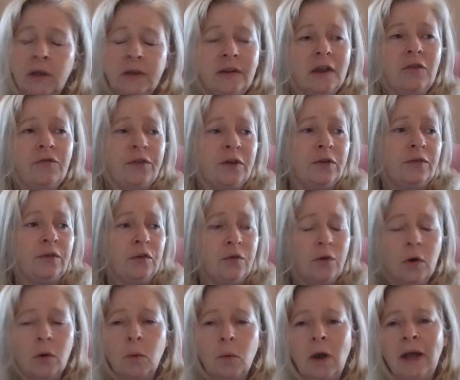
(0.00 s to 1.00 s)
Isaiah
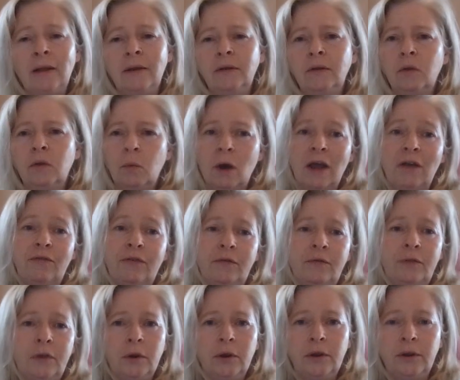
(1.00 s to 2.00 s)
fifty-four one, the wife
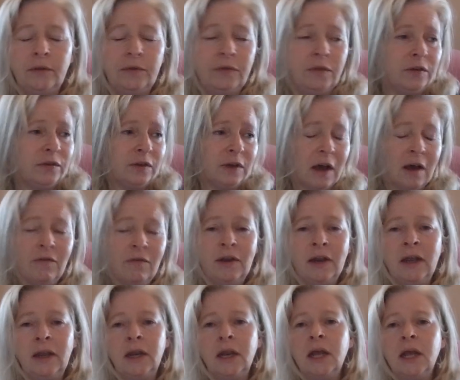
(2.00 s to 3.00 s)
of the, this
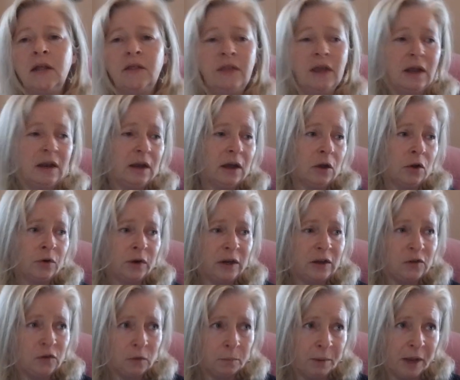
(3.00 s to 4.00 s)
covenant that
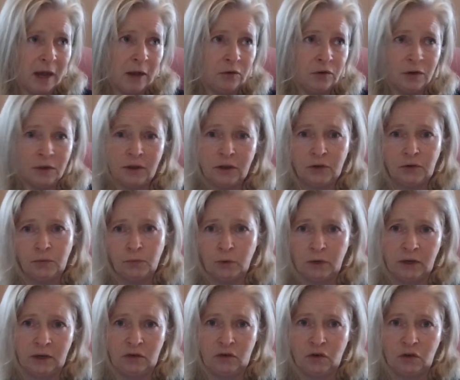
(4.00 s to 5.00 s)
agrees to bow to this
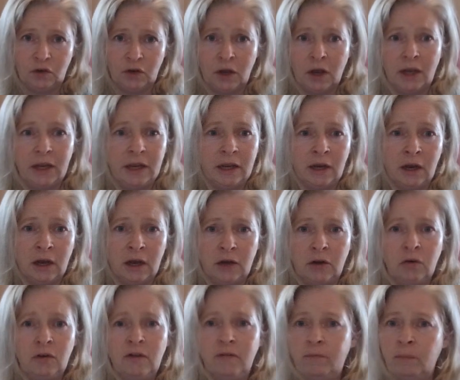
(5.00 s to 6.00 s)
religious lie and
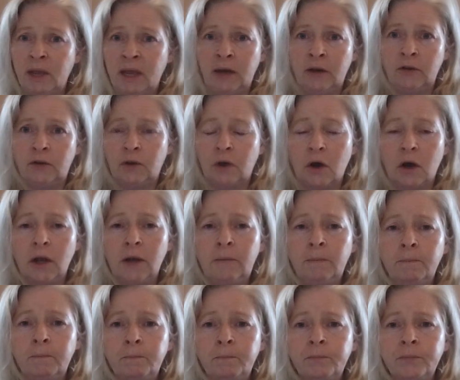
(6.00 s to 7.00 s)
idol of man is God.
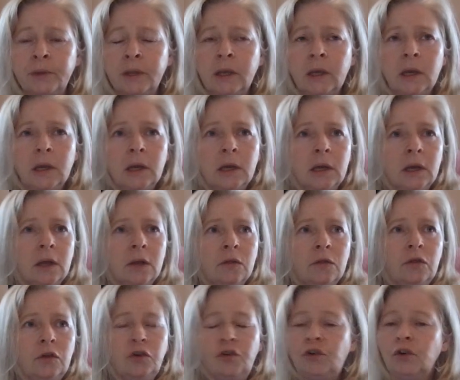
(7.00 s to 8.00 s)

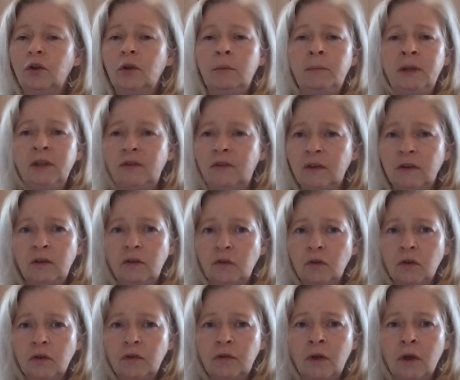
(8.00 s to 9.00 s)
The Shulamite
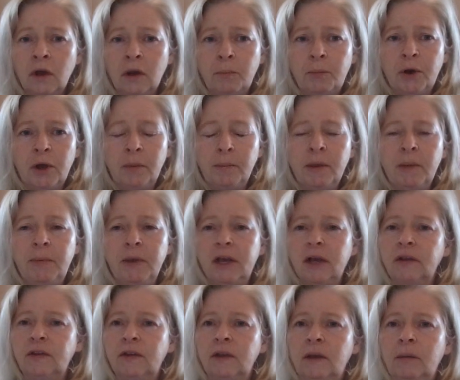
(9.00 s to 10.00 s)
says, look not upon me
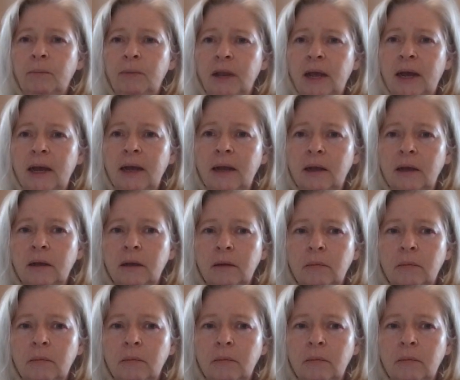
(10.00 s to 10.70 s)
because I'm black.